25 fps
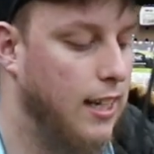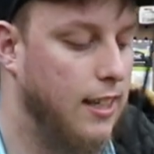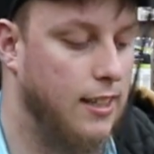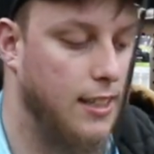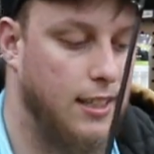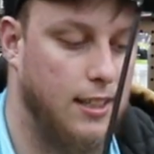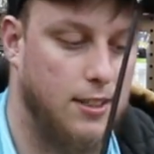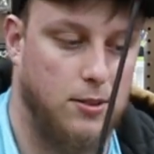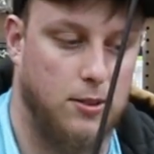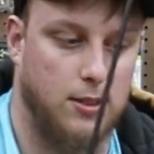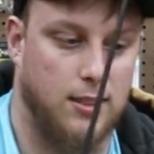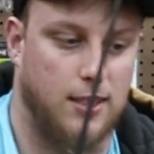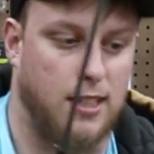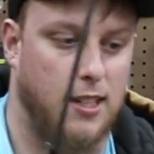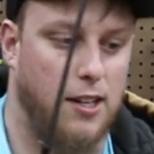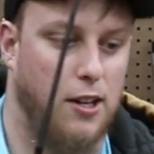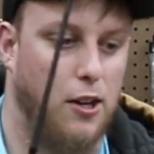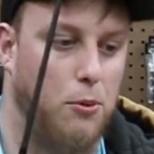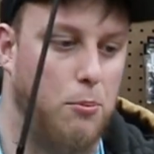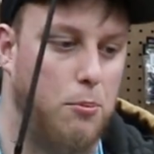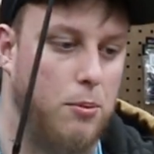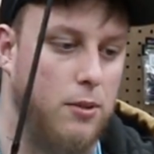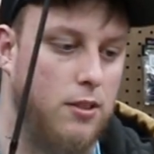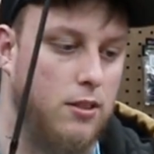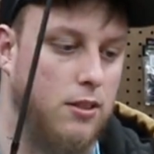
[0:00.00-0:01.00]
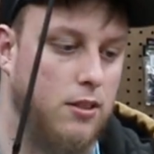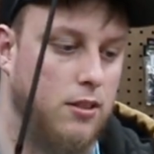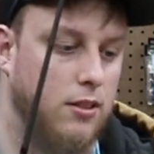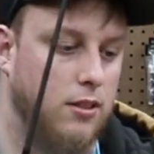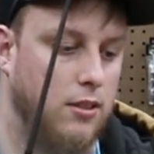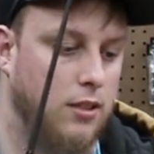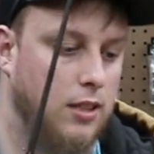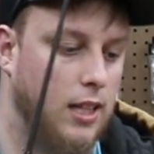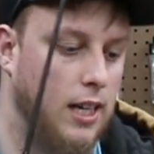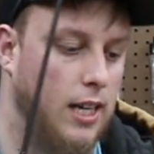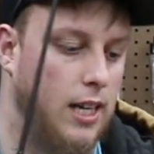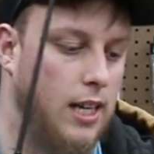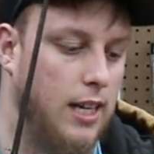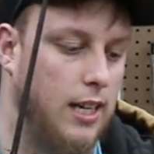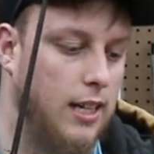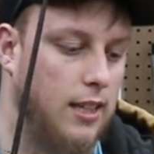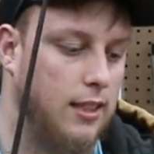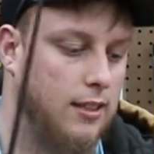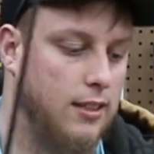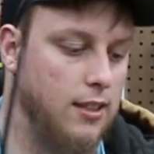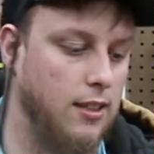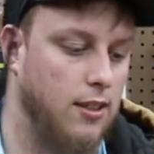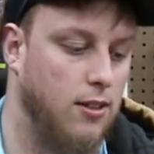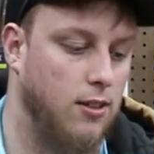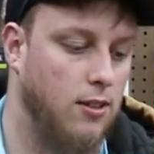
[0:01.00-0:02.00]
This was an open thing,
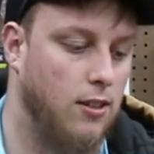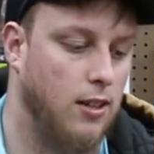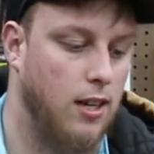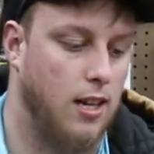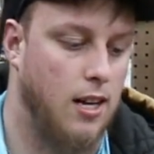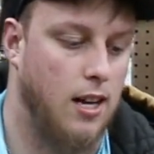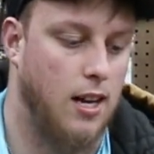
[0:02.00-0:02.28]
so